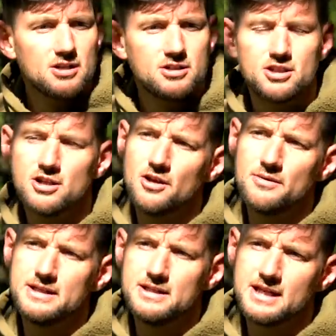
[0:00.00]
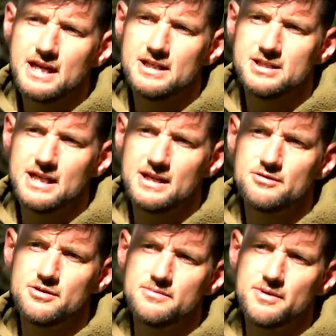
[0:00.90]
slowing your cast
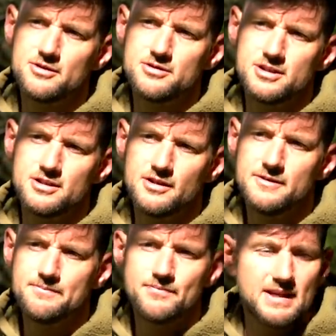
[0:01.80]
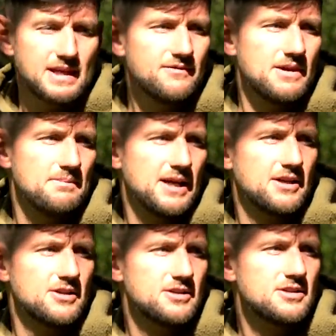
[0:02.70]
down almost, you know, give it
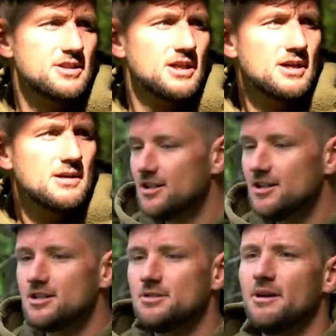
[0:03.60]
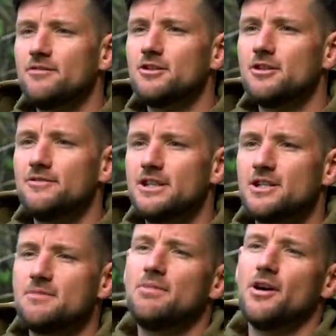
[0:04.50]
big uns. So having all of these
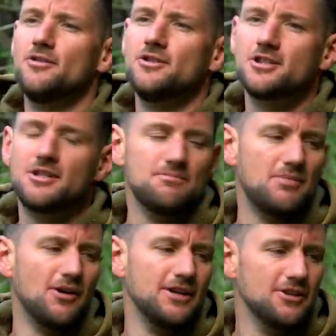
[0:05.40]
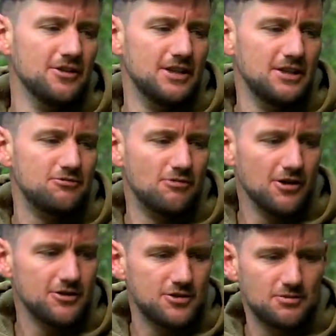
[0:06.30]
components combined on these
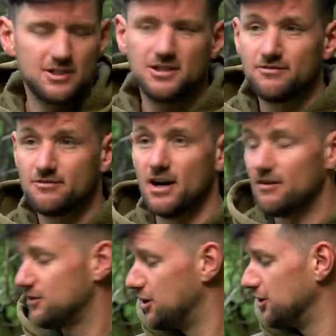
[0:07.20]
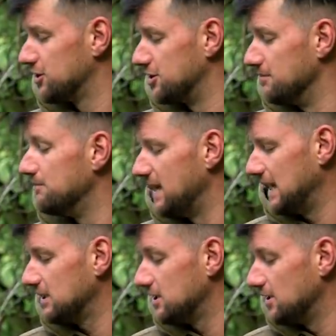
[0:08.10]
rods, which I've custom
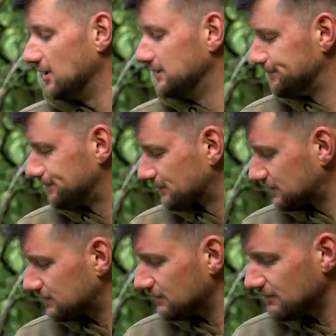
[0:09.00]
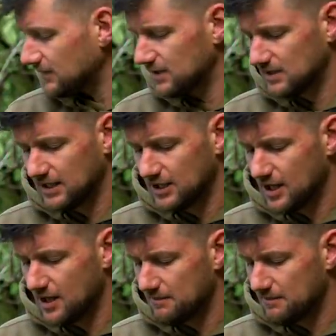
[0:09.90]
picked, you know, these